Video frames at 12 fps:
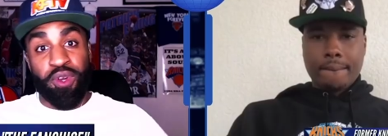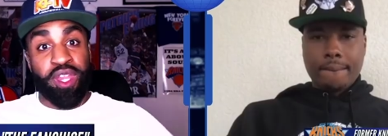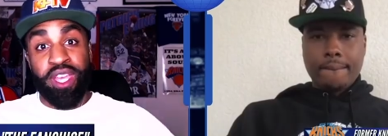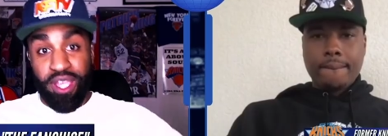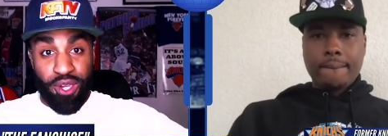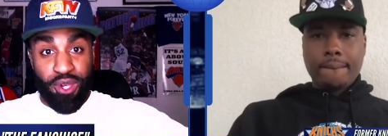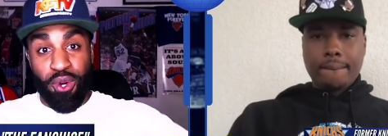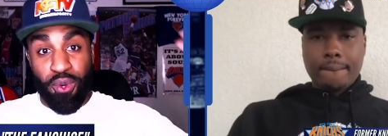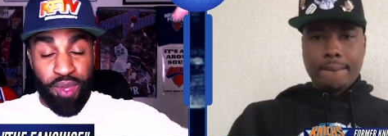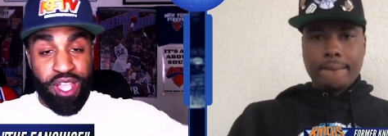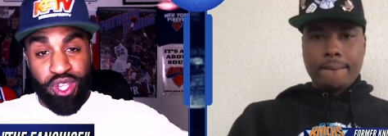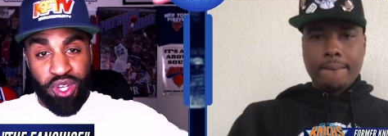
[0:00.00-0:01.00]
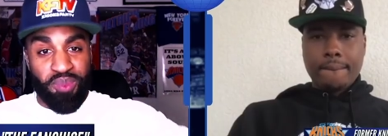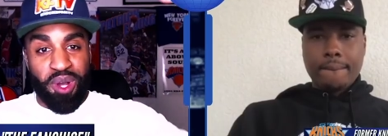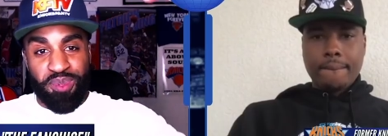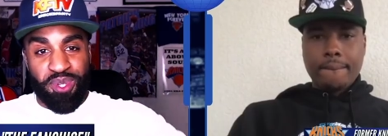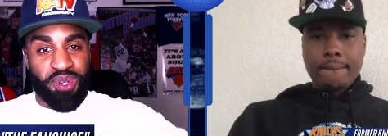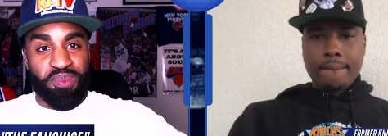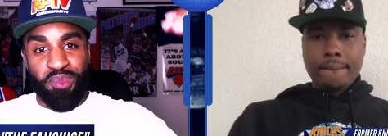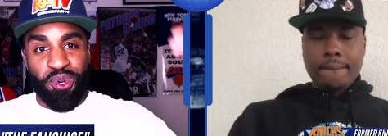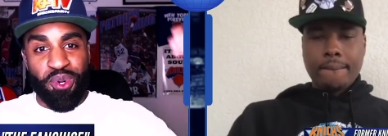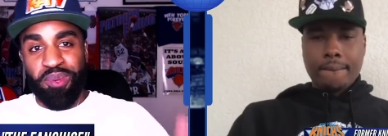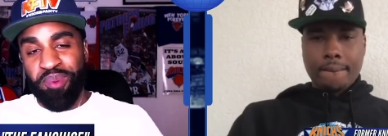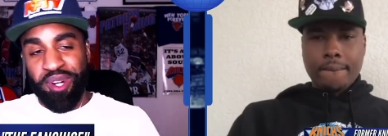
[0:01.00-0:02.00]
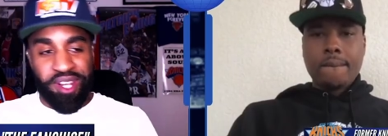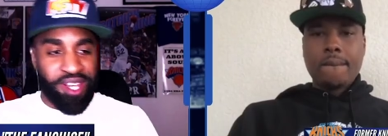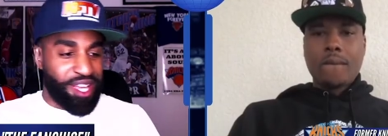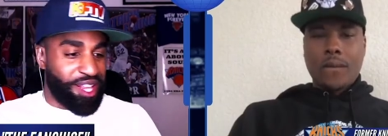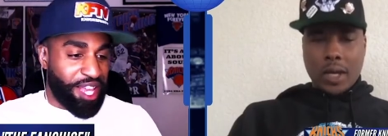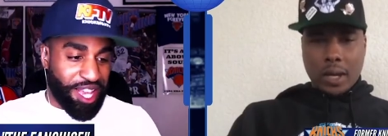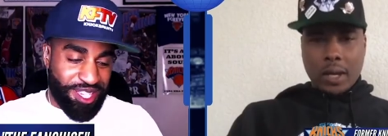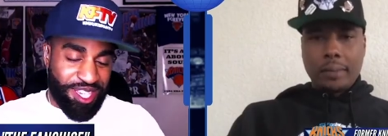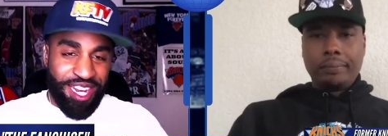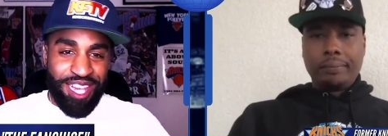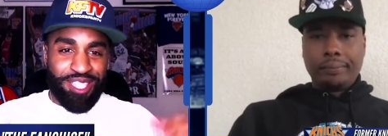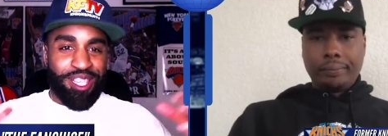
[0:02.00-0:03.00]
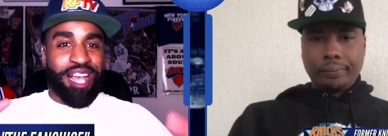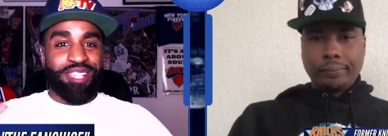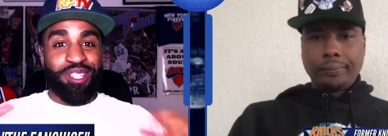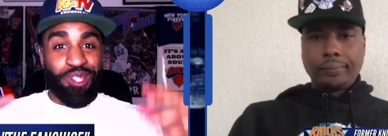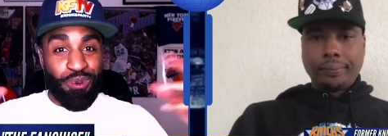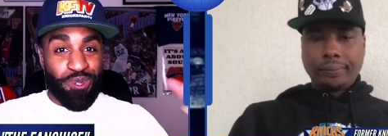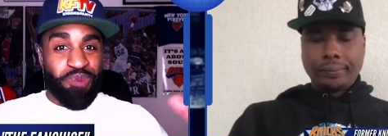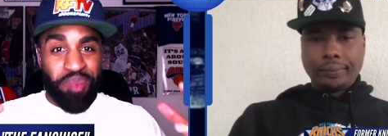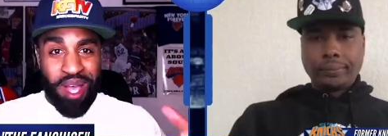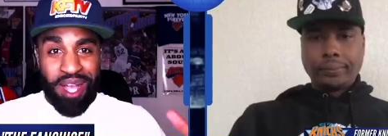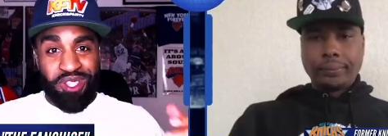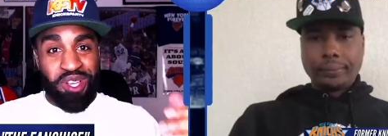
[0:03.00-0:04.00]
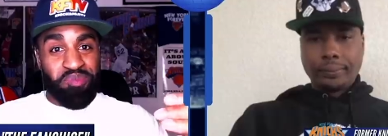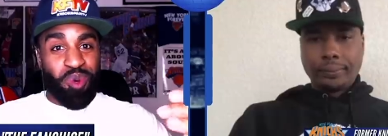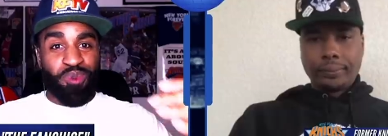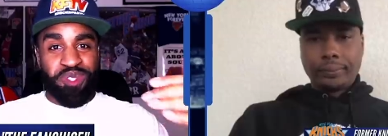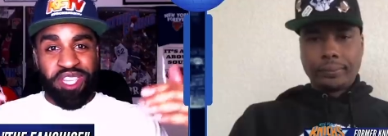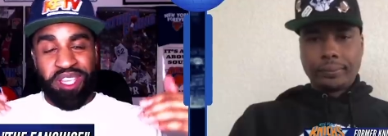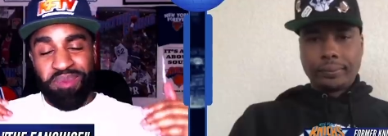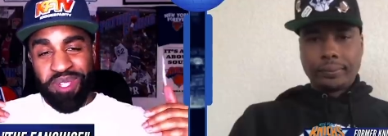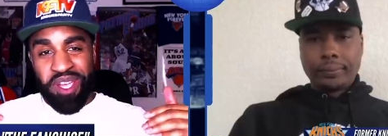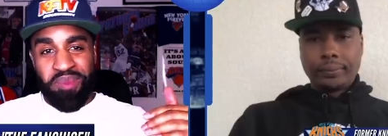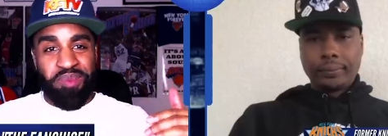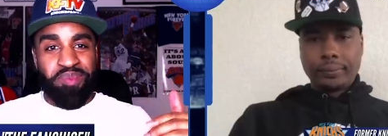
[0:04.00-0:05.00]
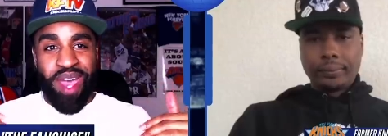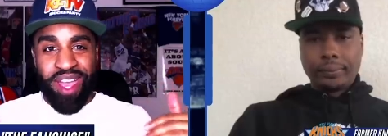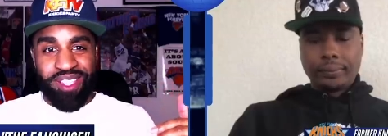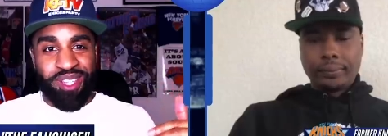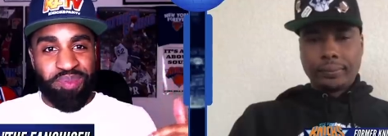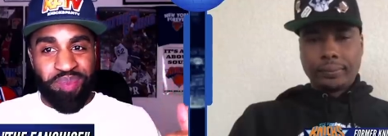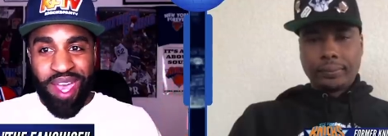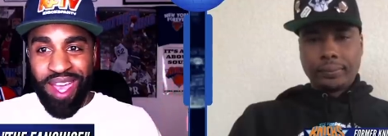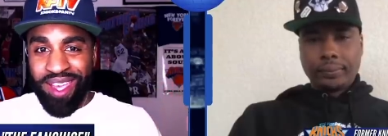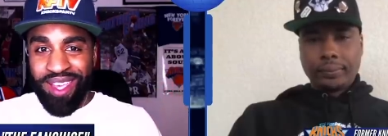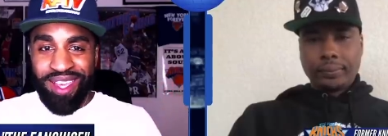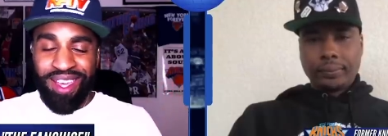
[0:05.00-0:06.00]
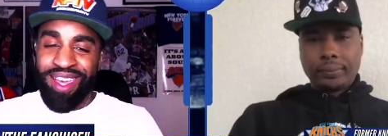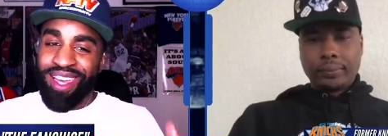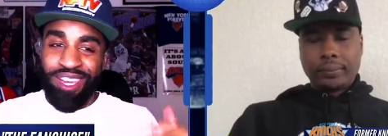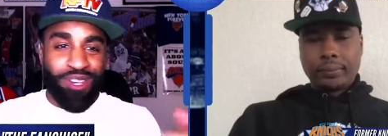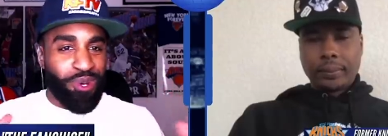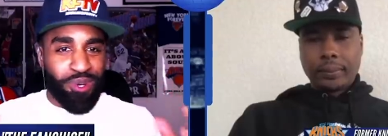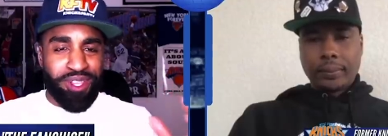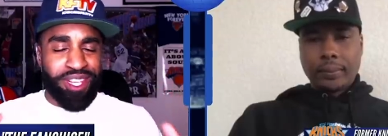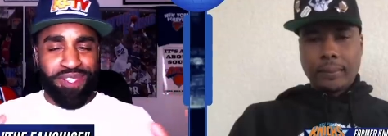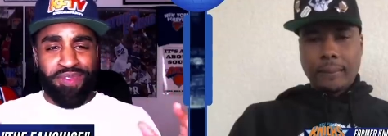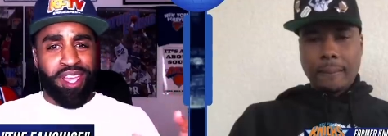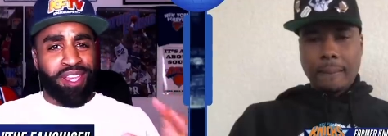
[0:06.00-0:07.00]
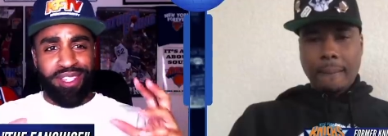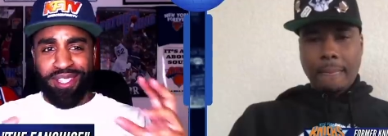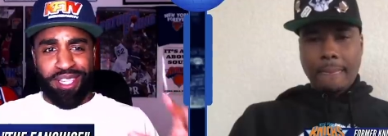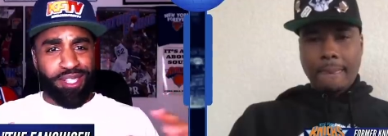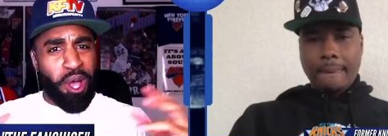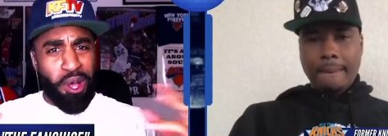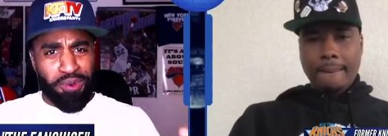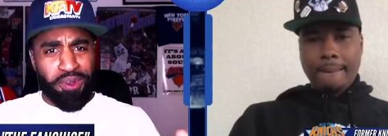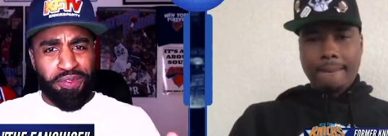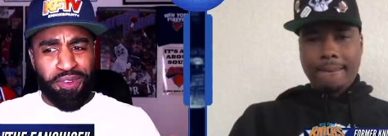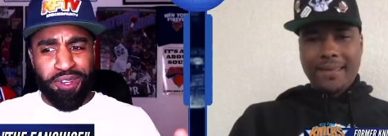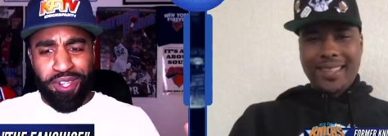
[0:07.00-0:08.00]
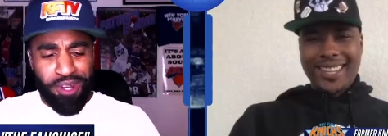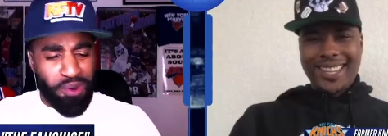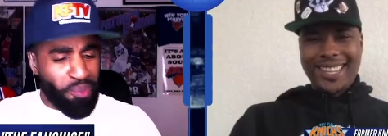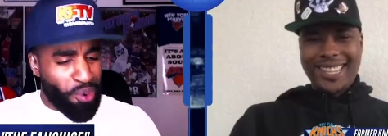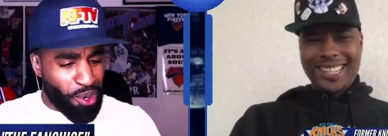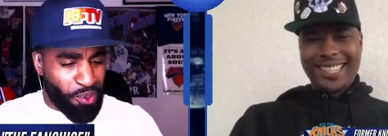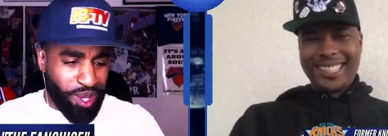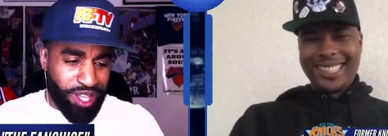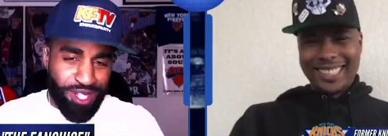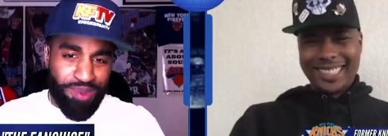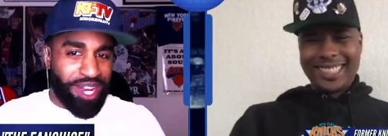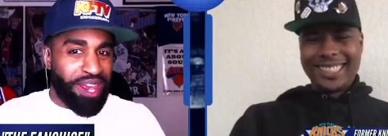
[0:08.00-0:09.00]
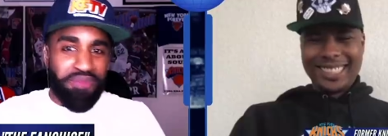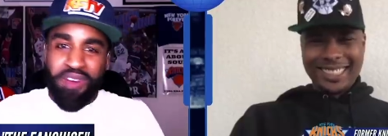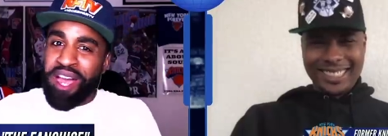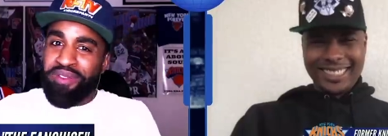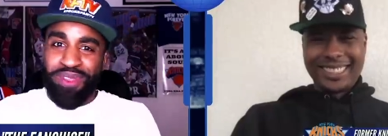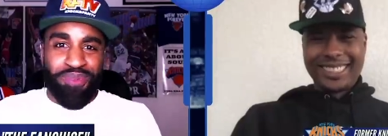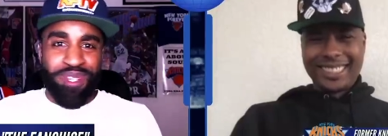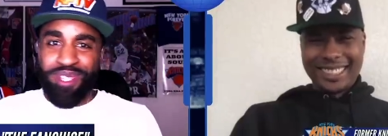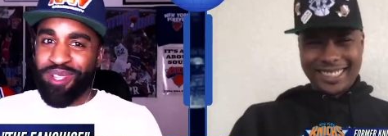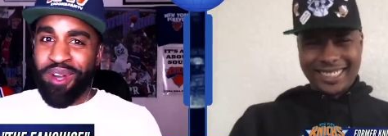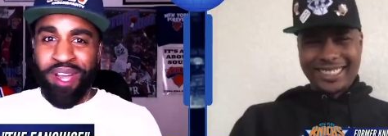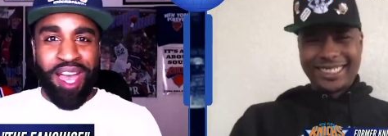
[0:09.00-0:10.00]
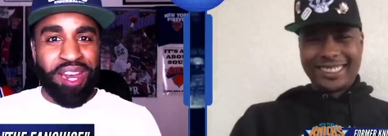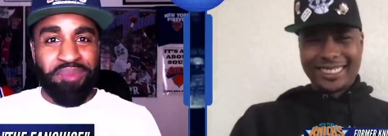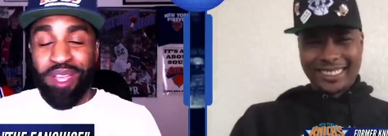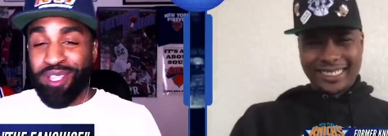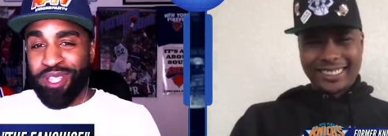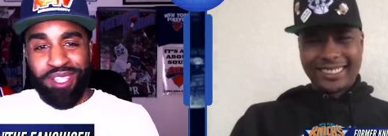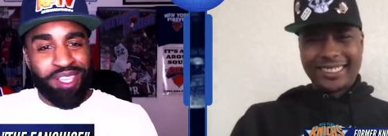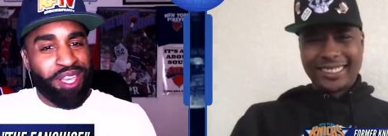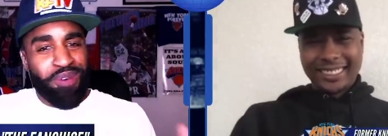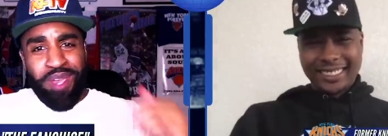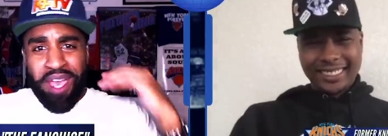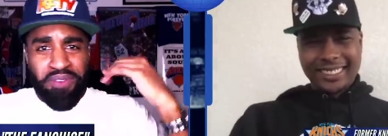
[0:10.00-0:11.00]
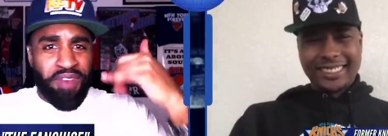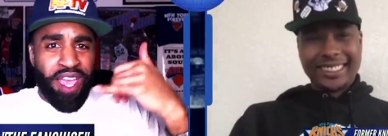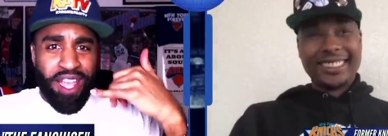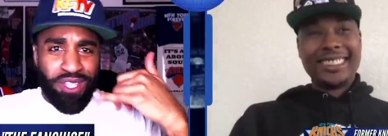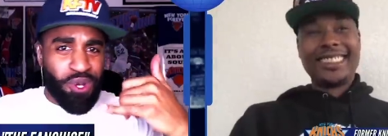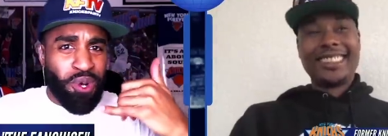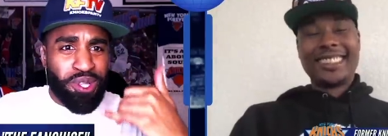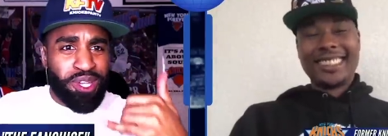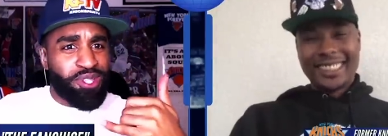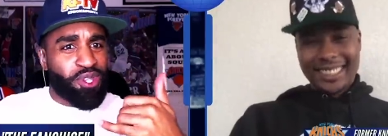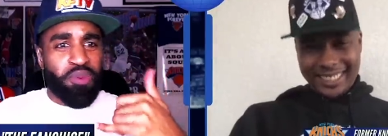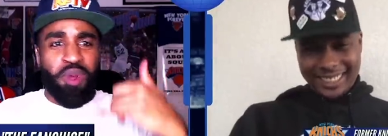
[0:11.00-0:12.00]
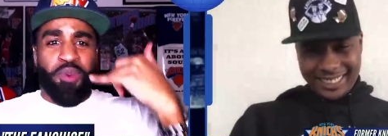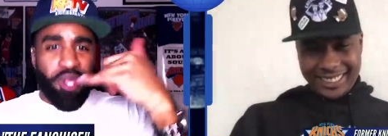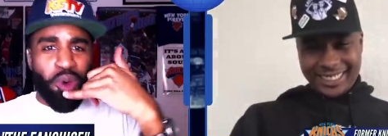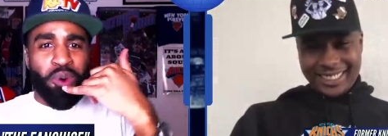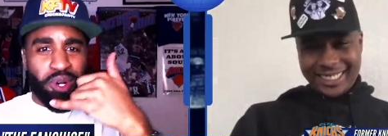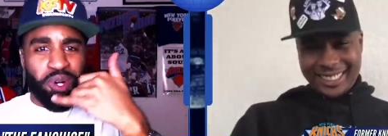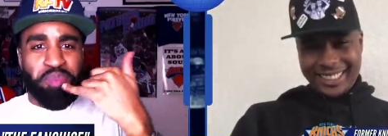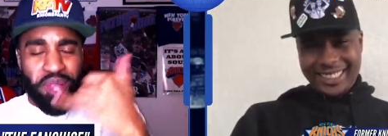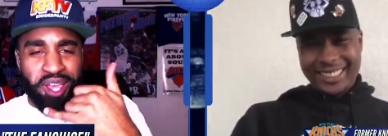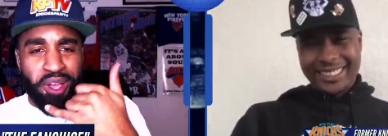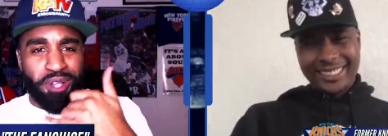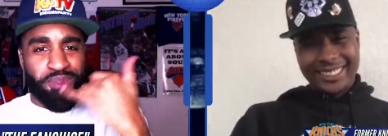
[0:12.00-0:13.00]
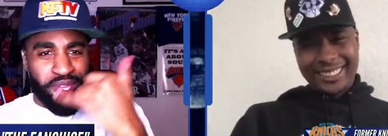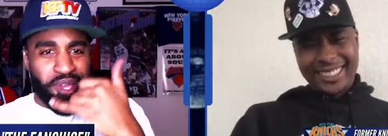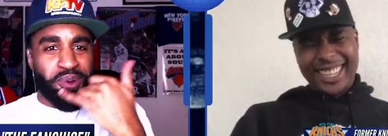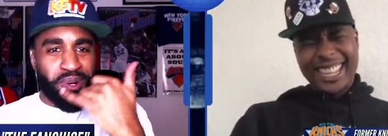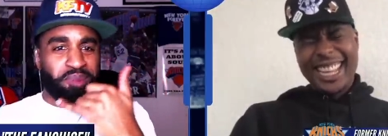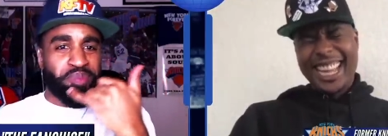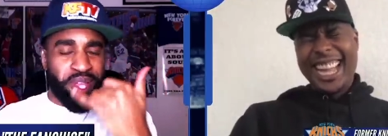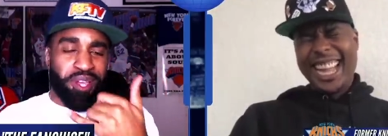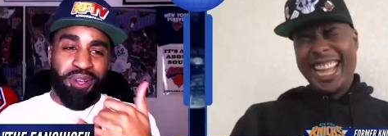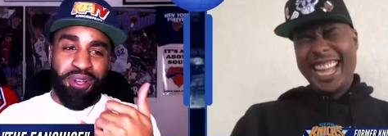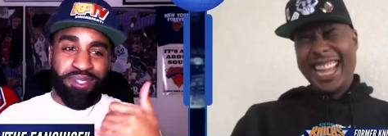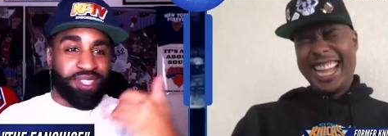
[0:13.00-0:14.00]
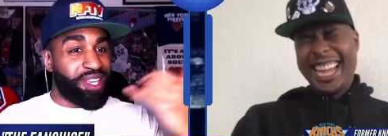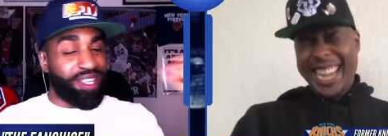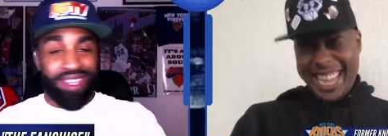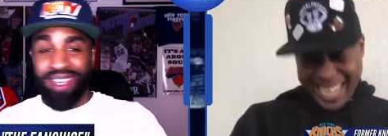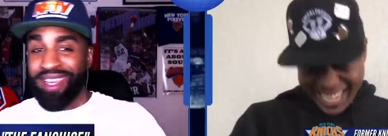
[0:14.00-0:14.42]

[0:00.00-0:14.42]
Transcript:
Speaker 1: they you know inch them up some more. But like I yeah. said, as the, as the losing piles up, both teams coming back to the pack, and you know the Knicks fan is is hungry for you know more wins, man. That five and three star had them itching. We had fans calling and talking about we going to the playoffs, we going to the playoffs. Then